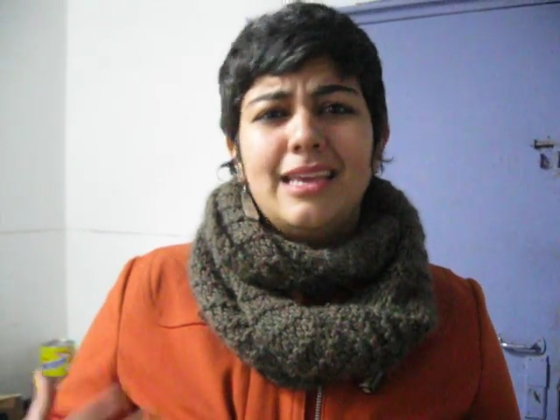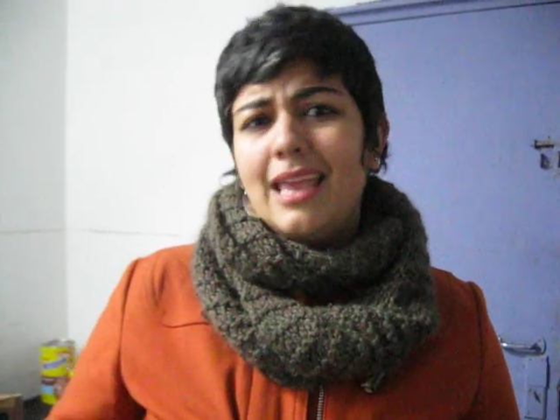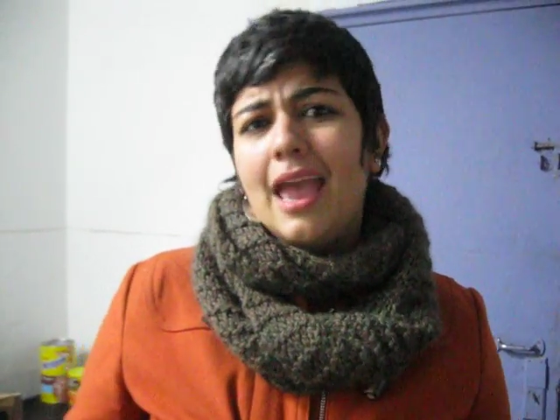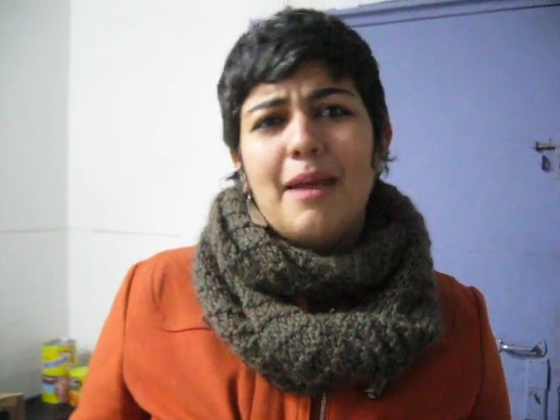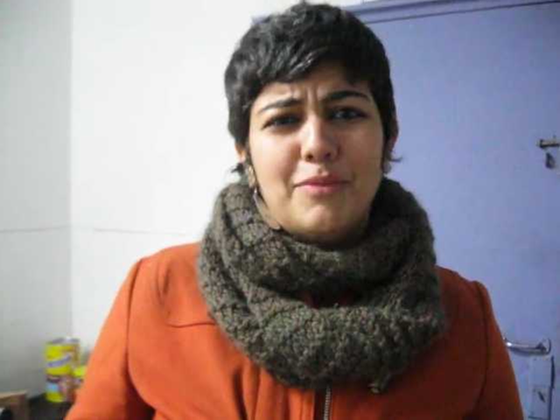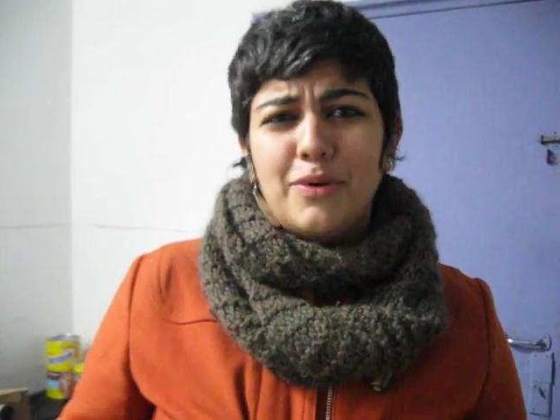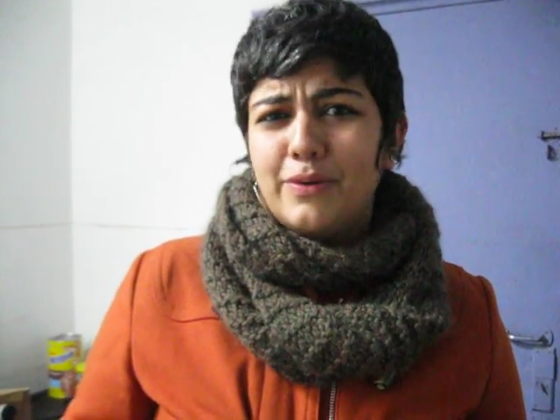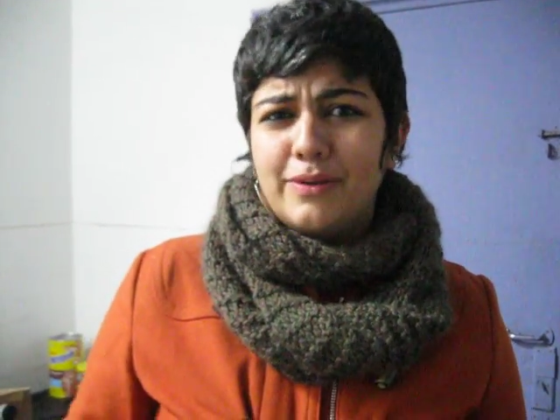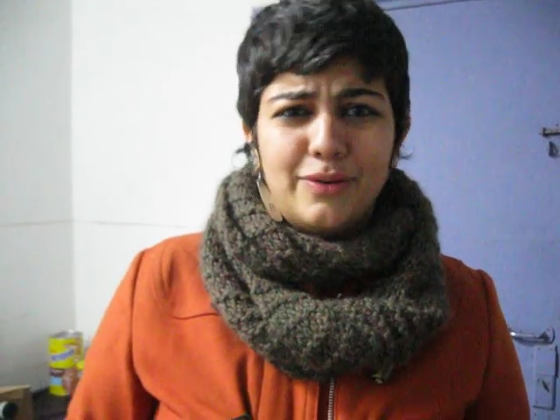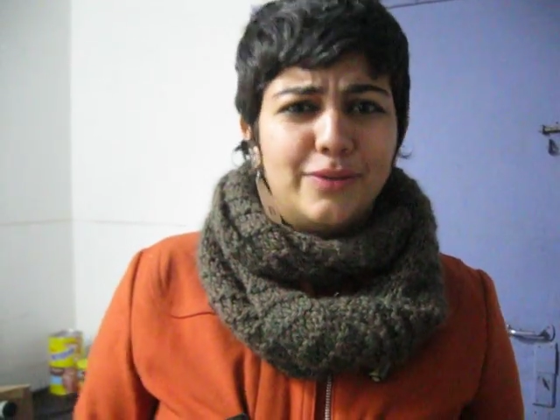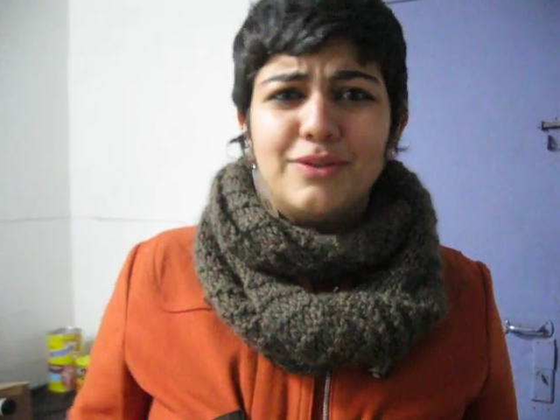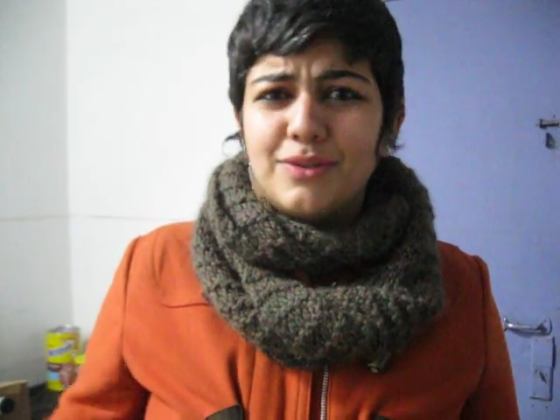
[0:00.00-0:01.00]
camo
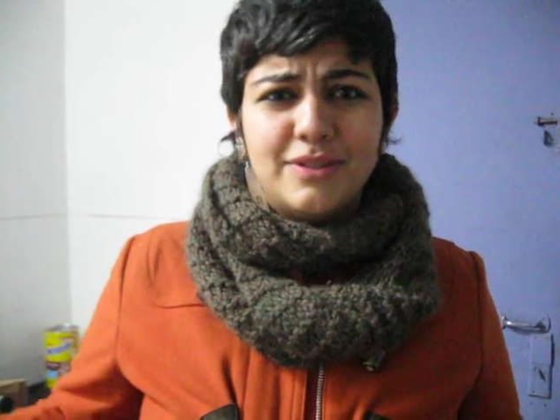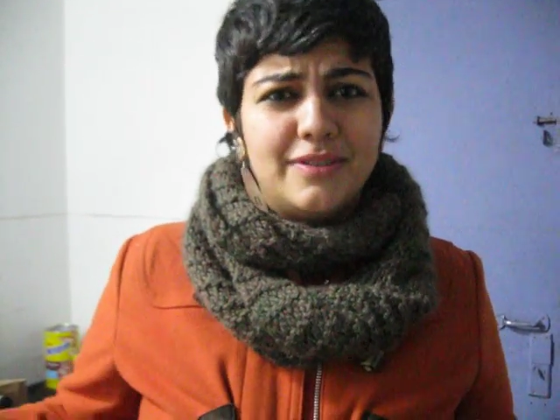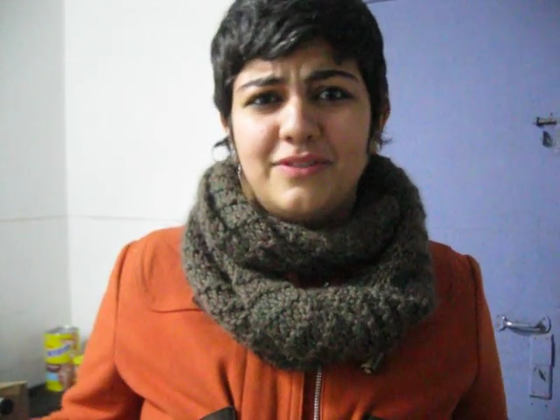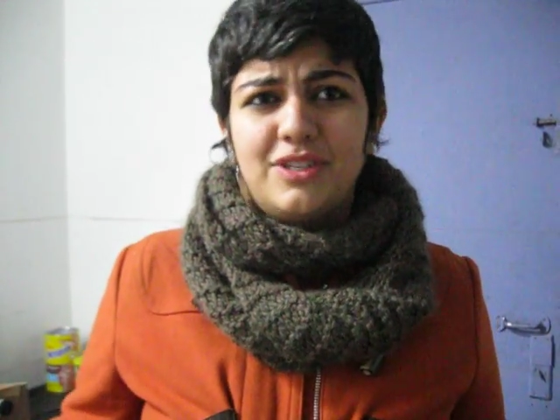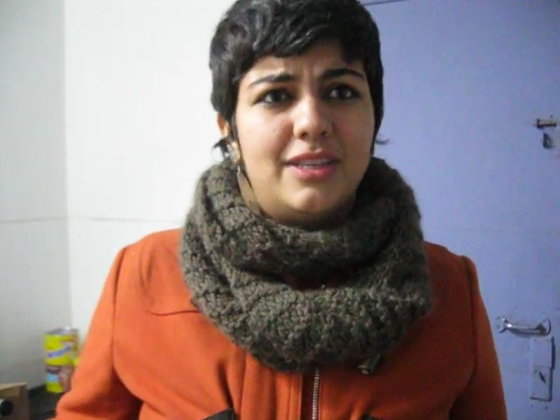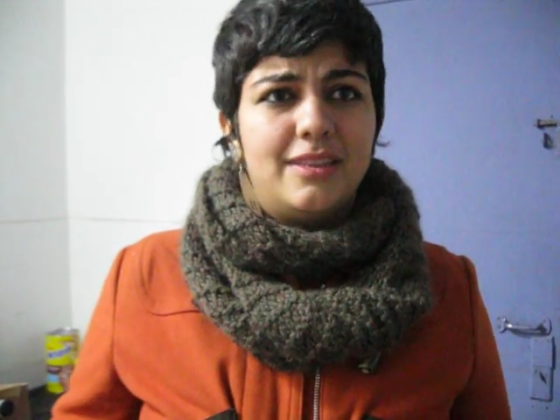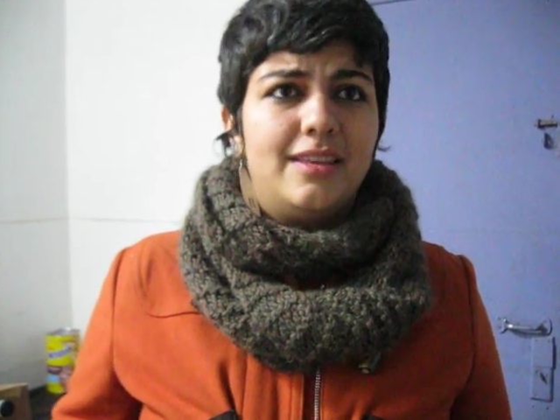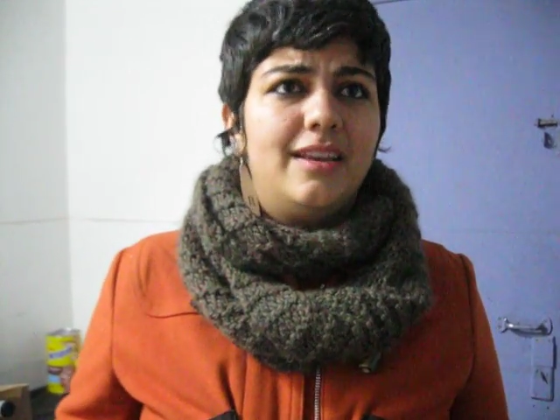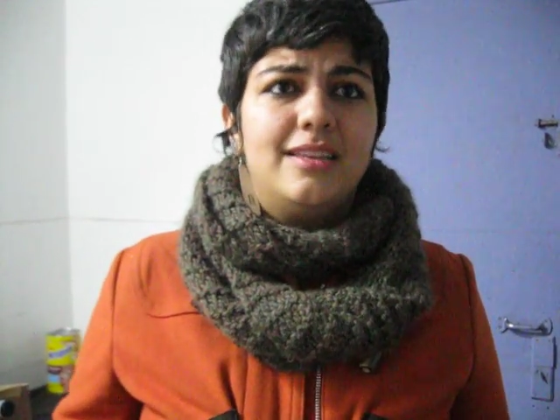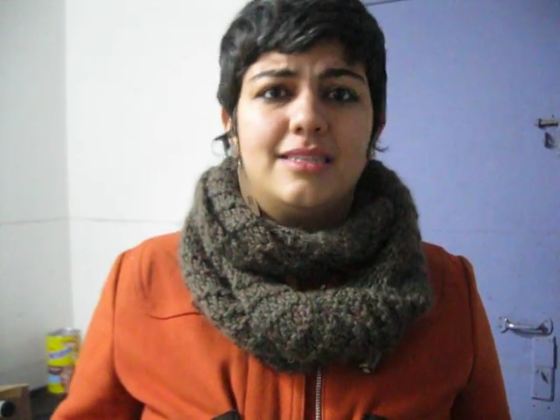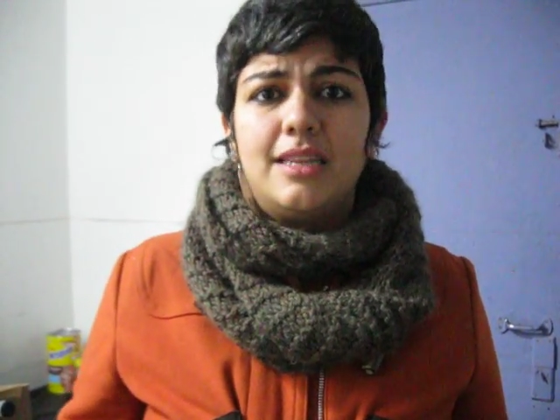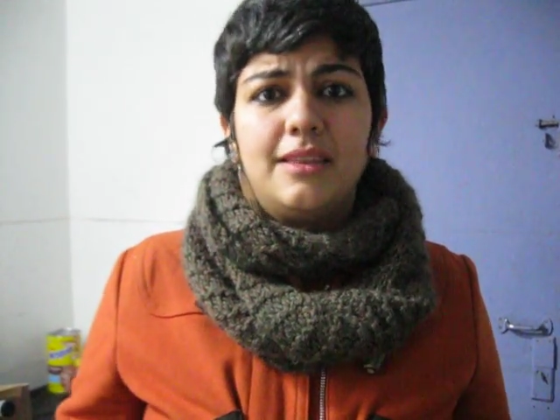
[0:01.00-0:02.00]
and all sorts of shit that
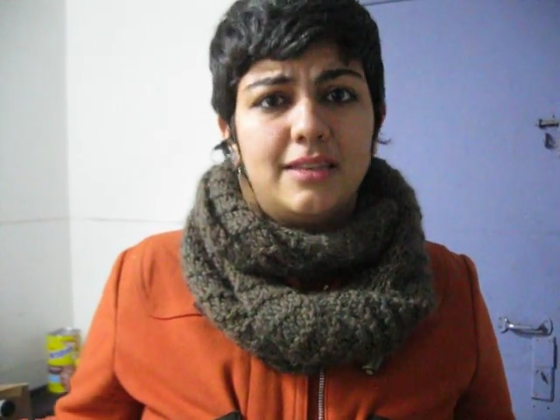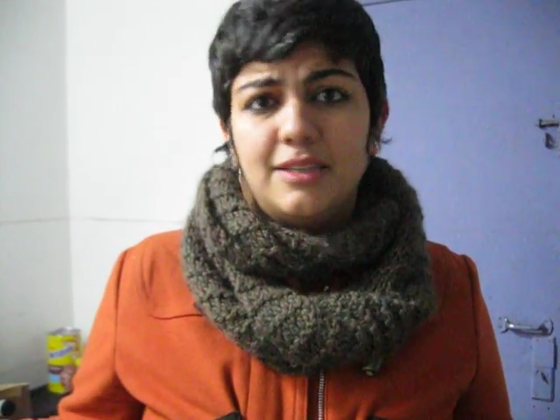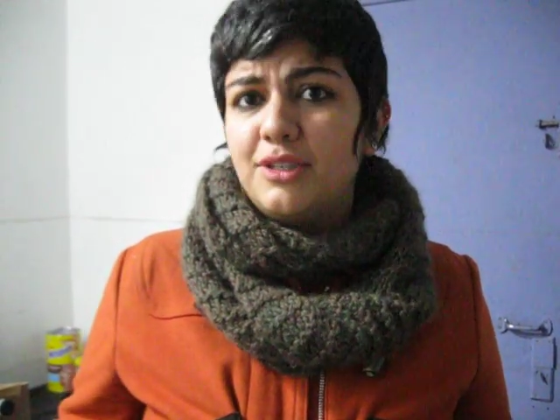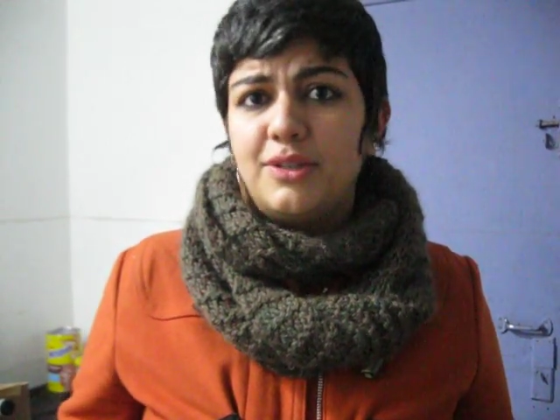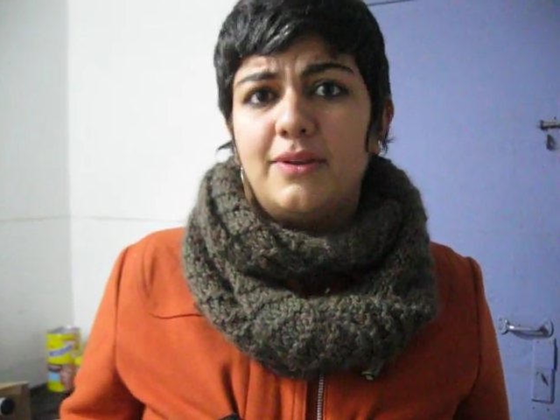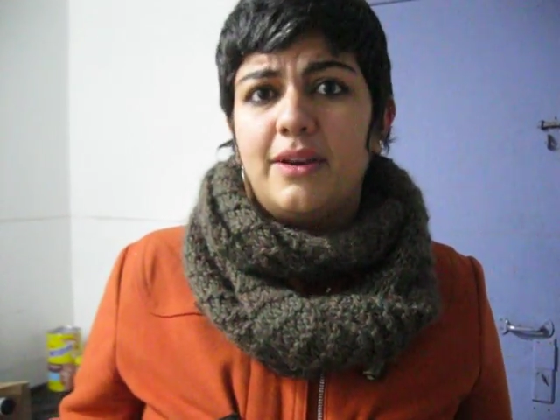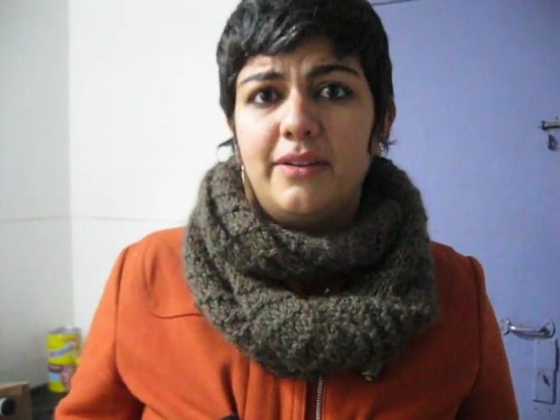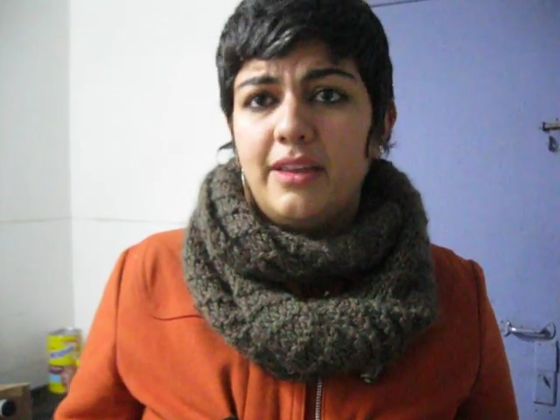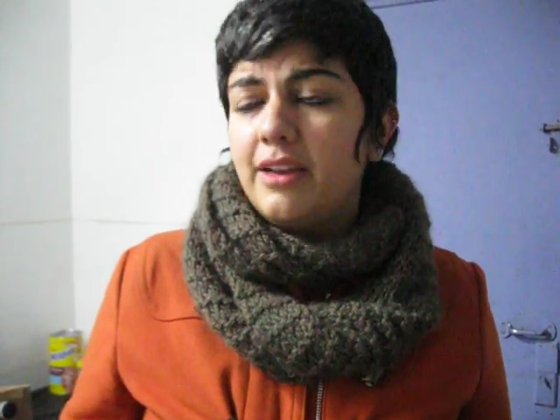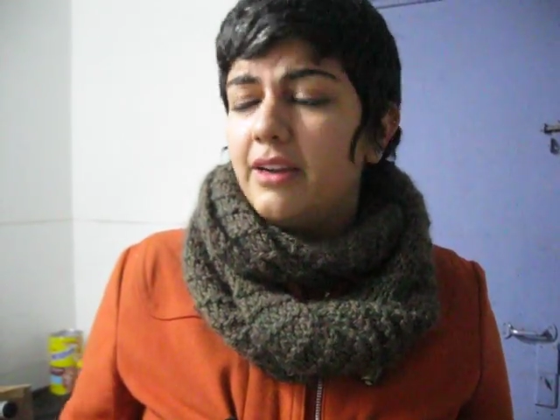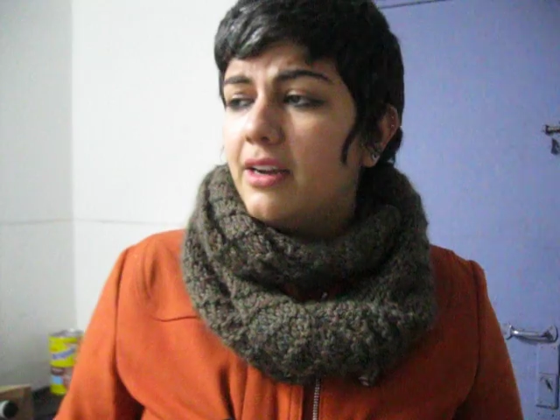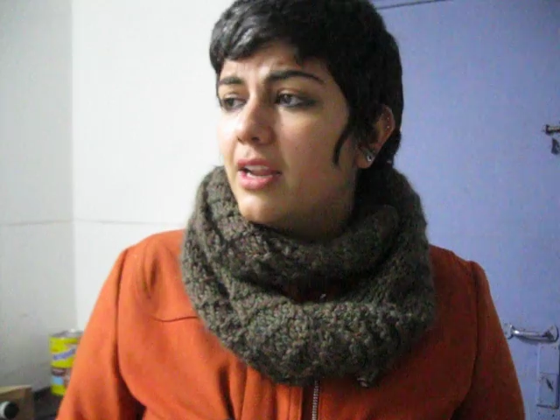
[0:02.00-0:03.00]
has nothing to do out
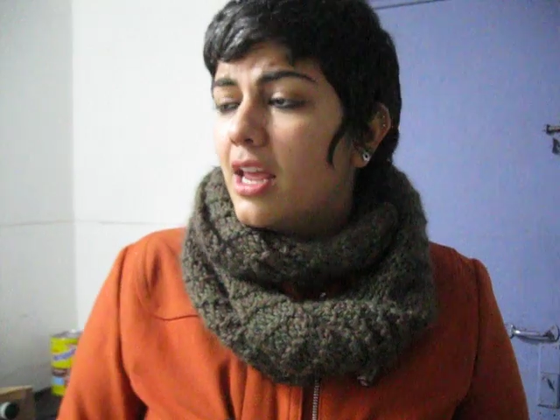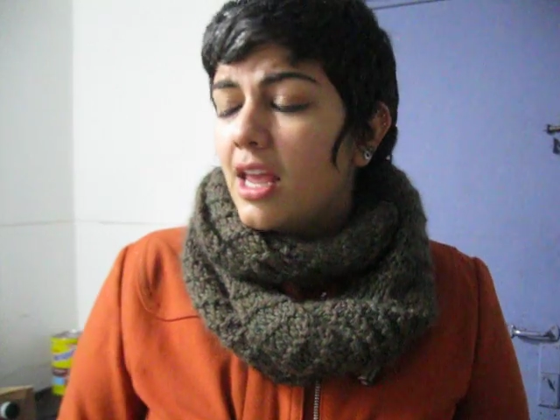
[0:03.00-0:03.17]
here.